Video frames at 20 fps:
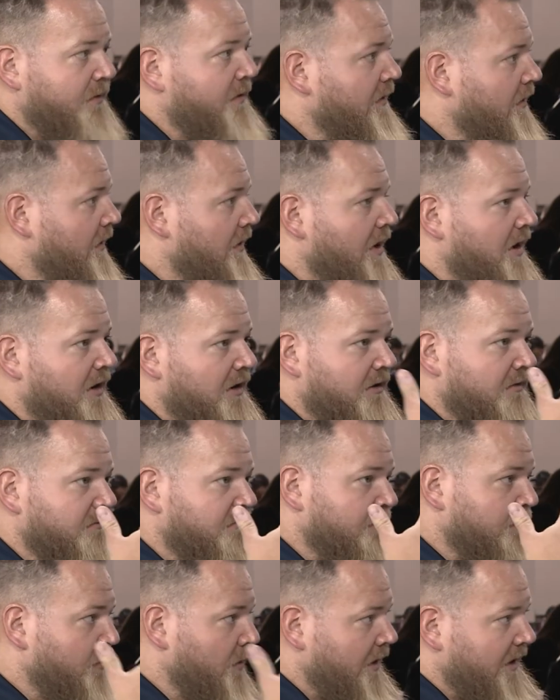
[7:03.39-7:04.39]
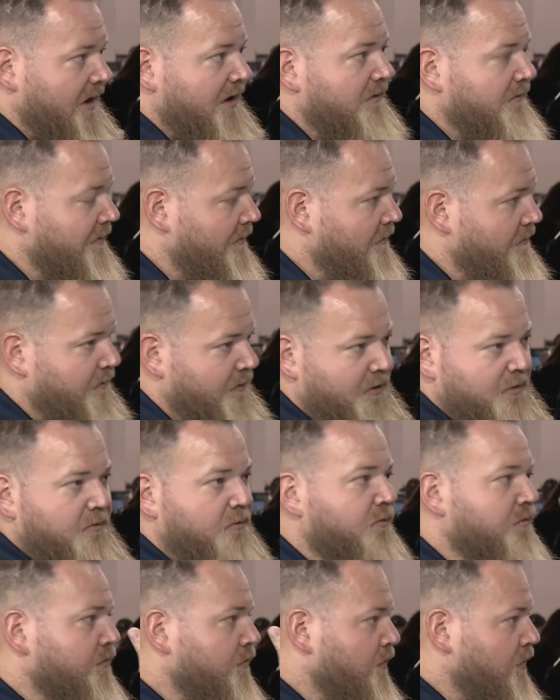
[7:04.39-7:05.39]
are, are working, you
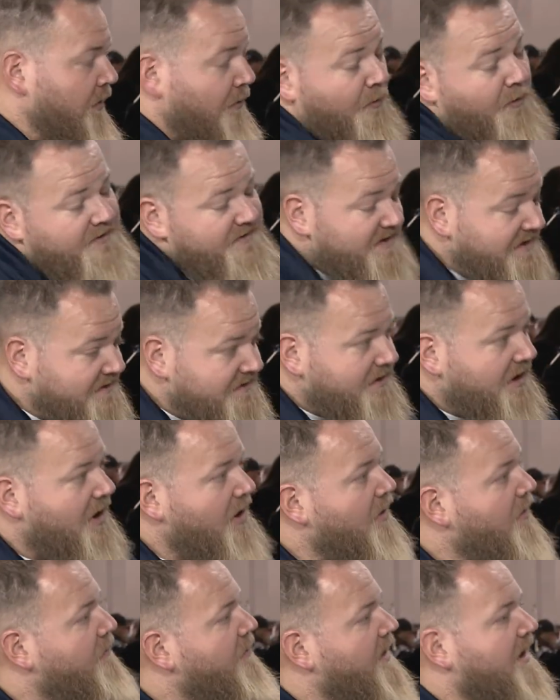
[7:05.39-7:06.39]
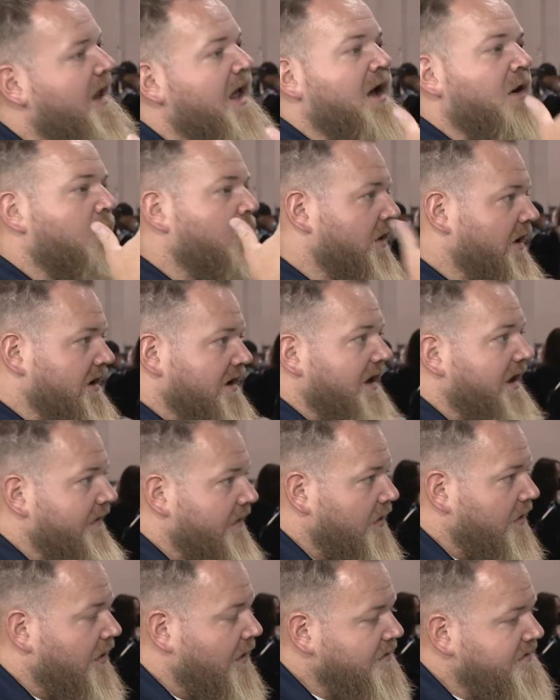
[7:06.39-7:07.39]
know, with Cisco, but working together
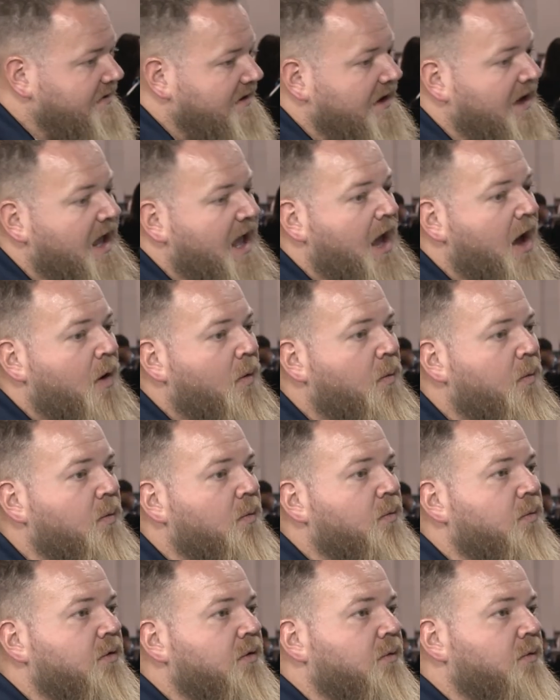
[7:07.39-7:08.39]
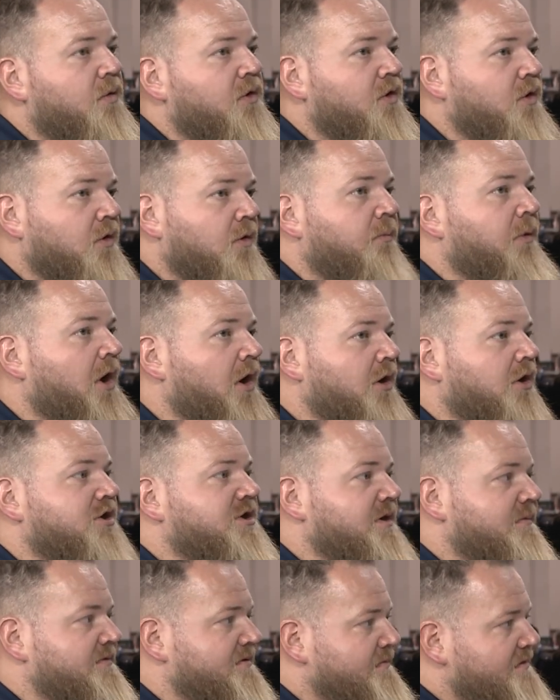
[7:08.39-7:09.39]
closely. Your
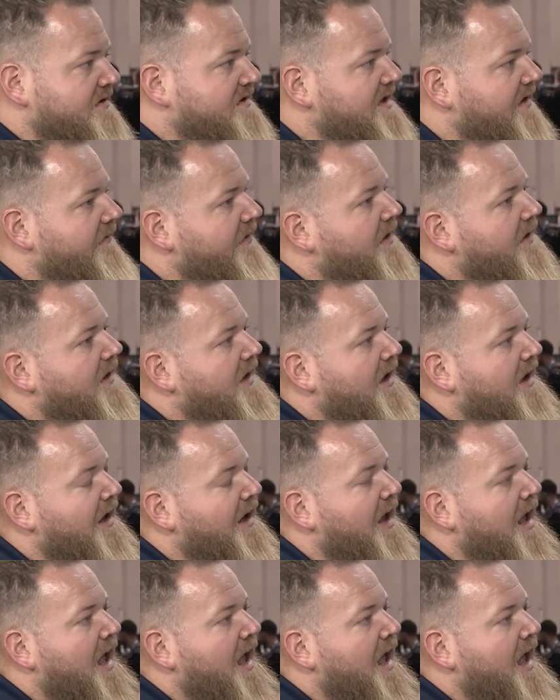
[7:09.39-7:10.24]
partnership specifically,